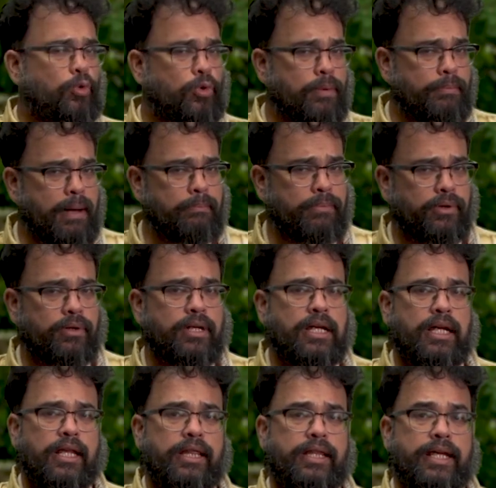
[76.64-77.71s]
Remember,
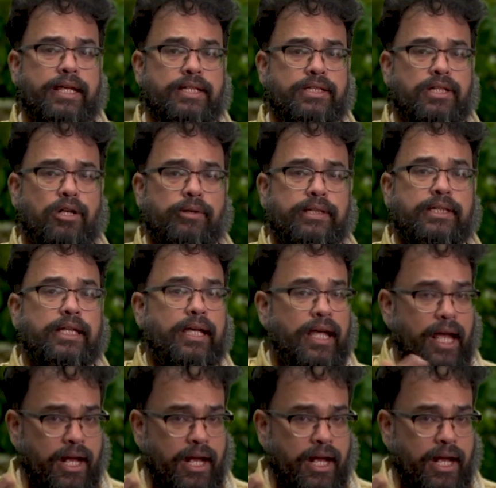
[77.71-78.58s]
these go at the